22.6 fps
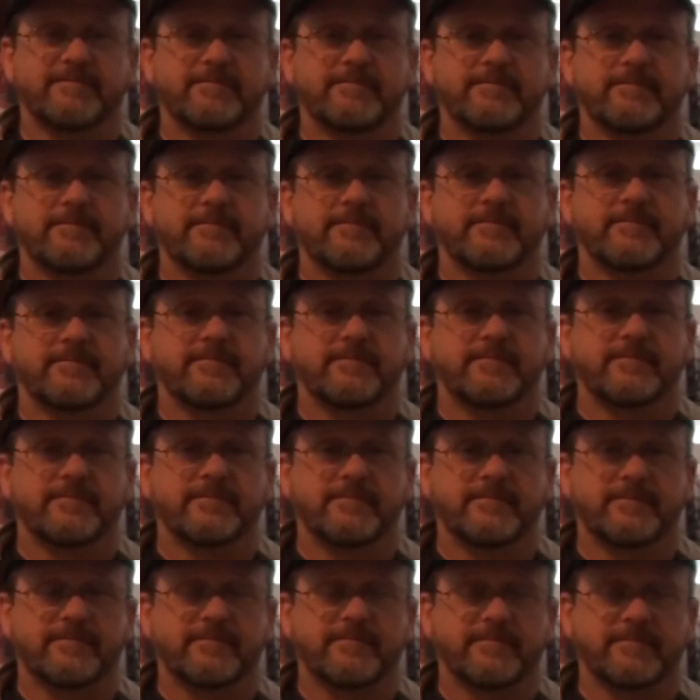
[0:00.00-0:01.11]

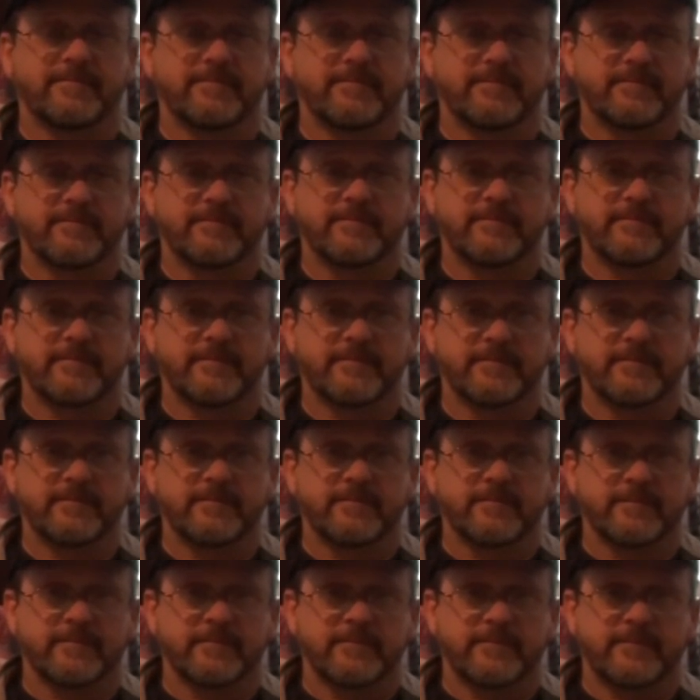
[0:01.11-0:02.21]

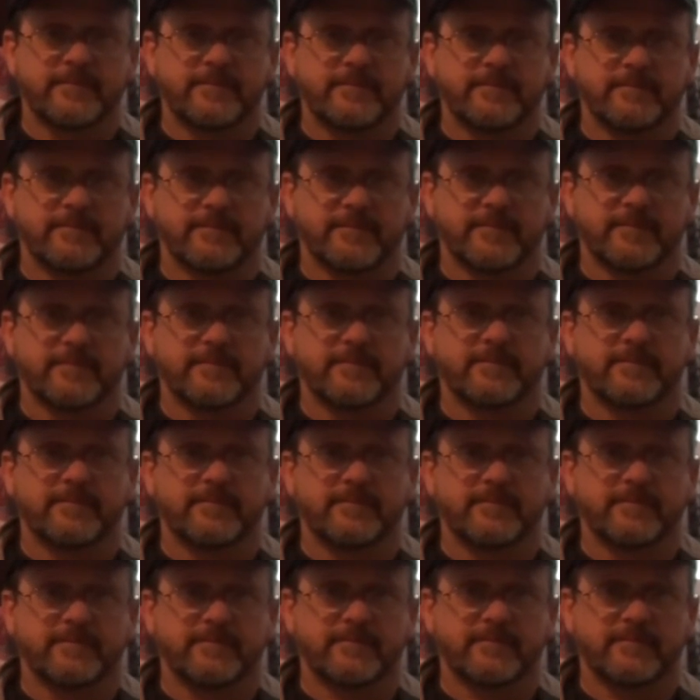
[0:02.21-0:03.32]

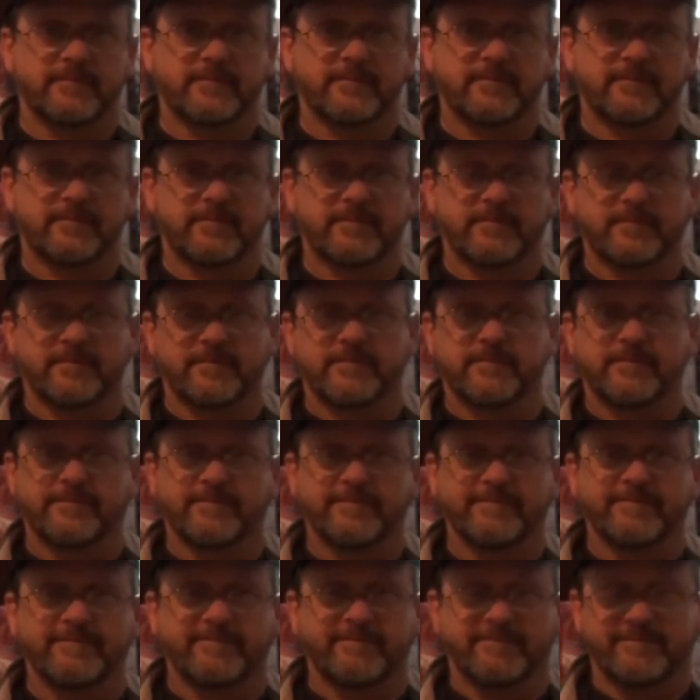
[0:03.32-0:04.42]

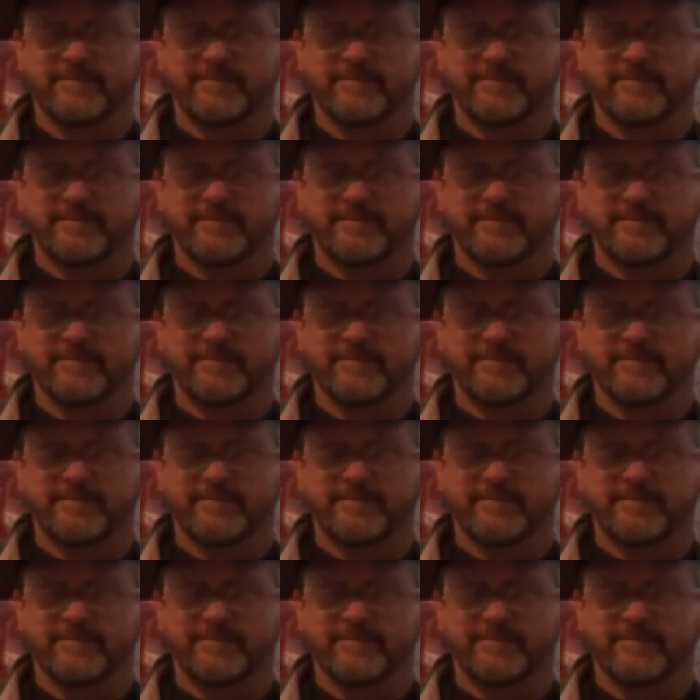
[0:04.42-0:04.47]
This person isn't speaking.